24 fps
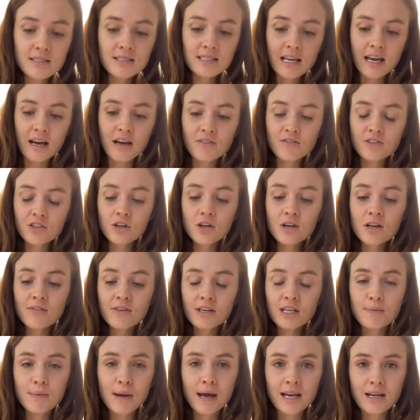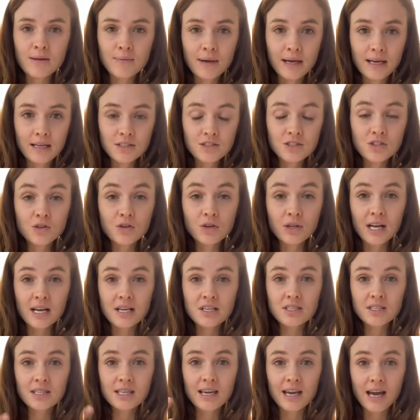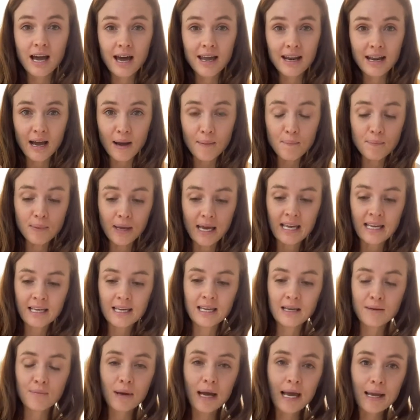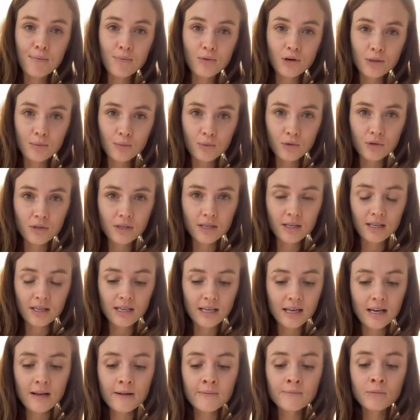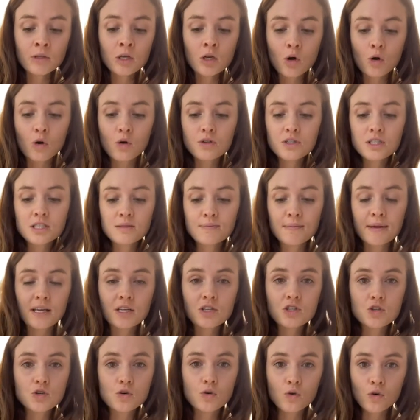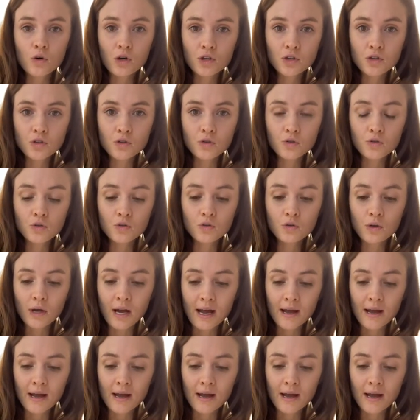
Now, if you don't have any patty pans, you can actually cut up baking paper and put it in here, or just make sure you